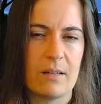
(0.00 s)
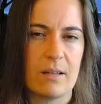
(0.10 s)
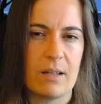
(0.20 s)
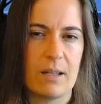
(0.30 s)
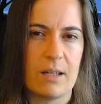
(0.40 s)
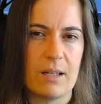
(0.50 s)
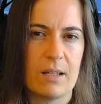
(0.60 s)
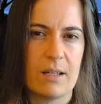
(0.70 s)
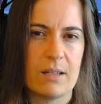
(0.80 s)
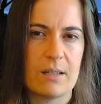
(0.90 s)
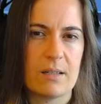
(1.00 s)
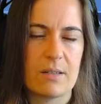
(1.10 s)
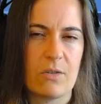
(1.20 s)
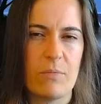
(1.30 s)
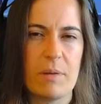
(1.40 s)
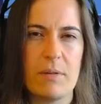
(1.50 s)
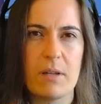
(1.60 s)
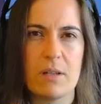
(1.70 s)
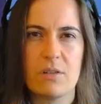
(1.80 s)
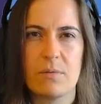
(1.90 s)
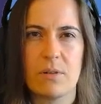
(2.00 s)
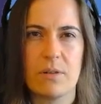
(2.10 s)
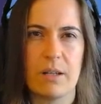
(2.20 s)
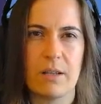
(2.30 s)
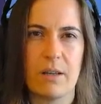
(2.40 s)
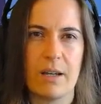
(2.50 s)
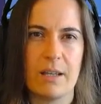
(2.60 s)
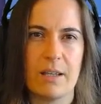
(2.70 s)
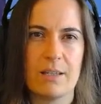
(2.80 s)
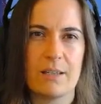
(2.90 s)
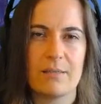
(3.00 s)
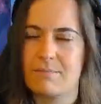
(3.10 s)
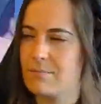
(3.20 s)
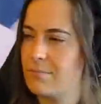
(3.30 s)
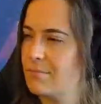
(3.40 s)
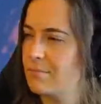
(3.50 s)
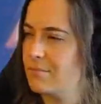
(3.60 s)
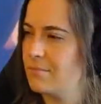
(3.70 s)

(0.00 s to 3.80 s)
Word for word: And, oh, maybe I can do it on another island. Hmm.